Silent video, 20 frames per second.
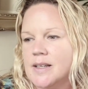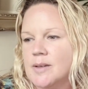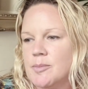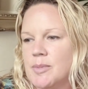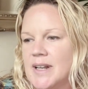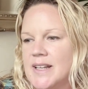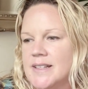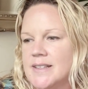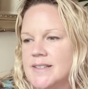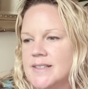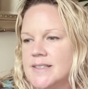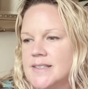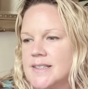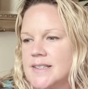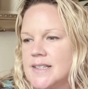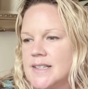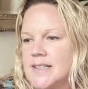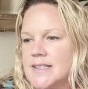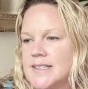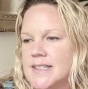Blends
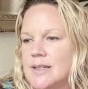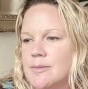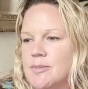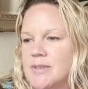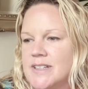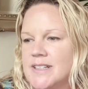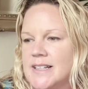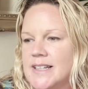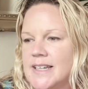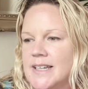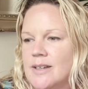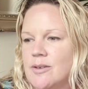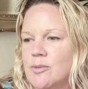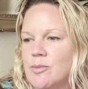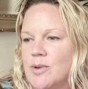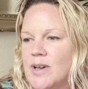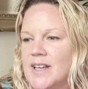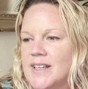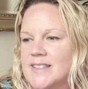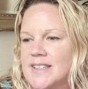seamlessly,
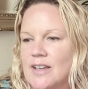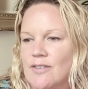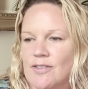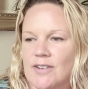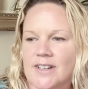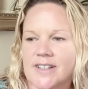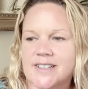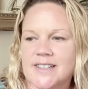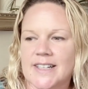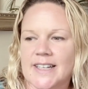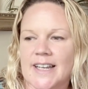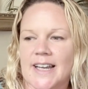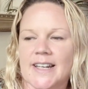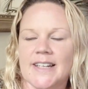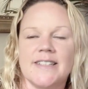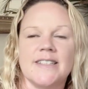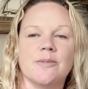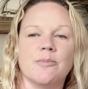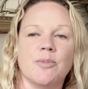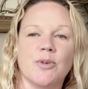wears effortlessly, and
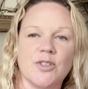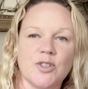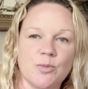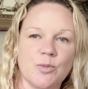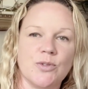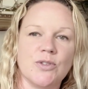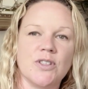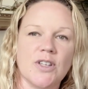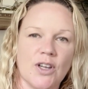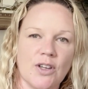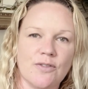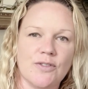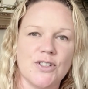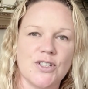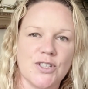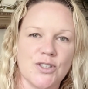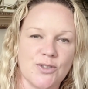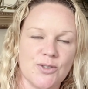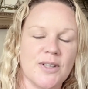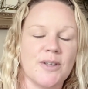is impossible to
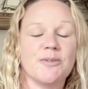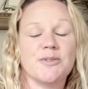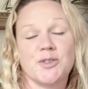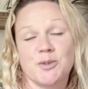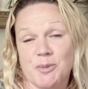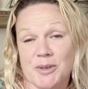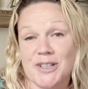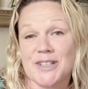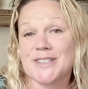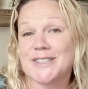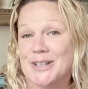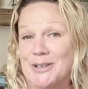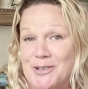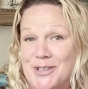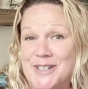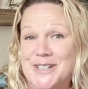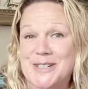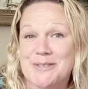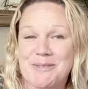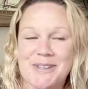overdo. That was the bit that sold
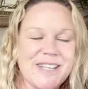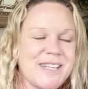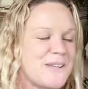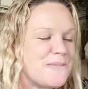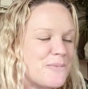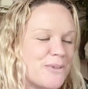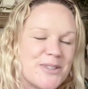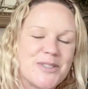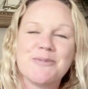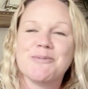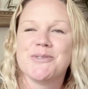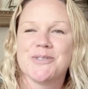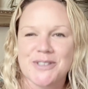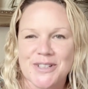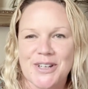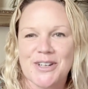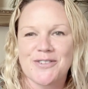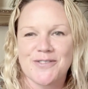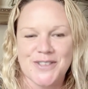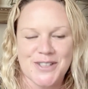it to me, impossible
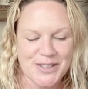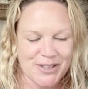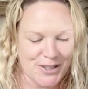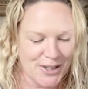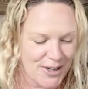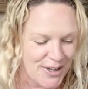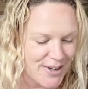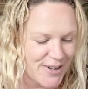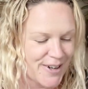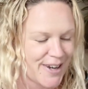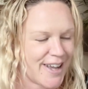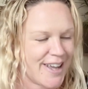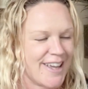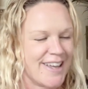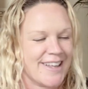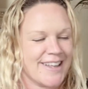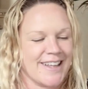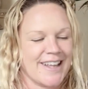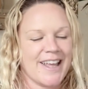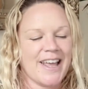to overdo.
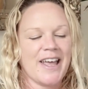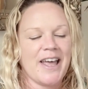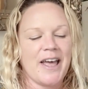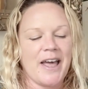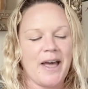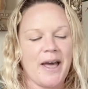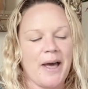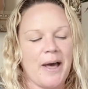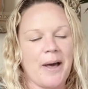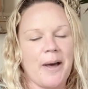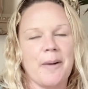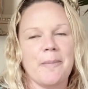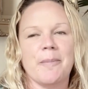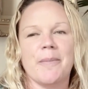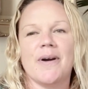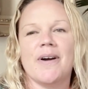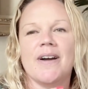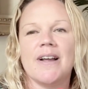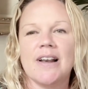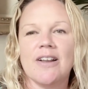
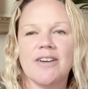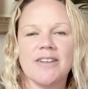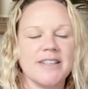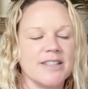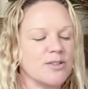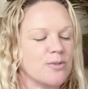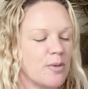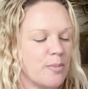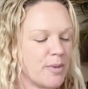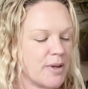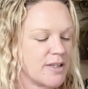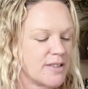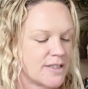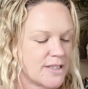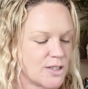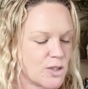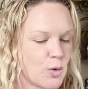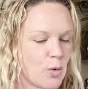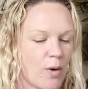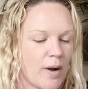I like this one because
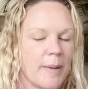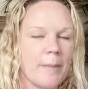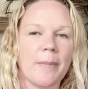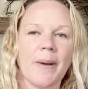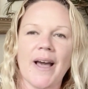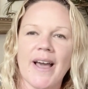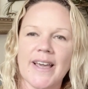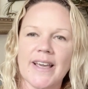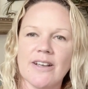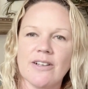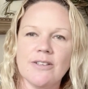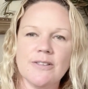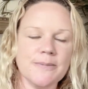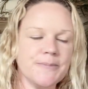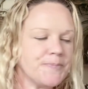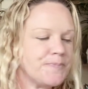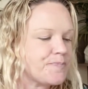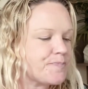it's quite pale.